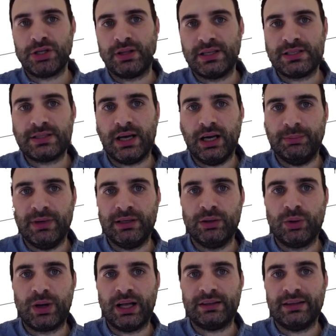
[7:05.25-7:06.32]
this time and
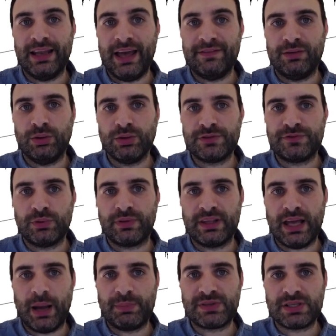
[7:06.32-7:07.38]
look at levels for the
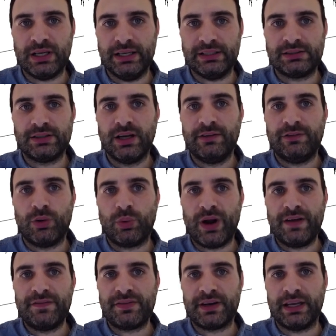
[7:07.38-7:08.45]
upside for
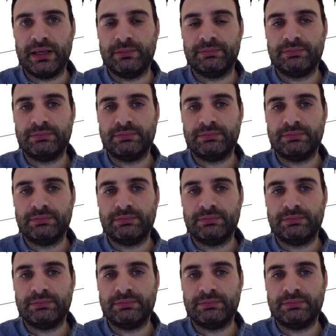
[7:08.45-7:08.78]
wave 3.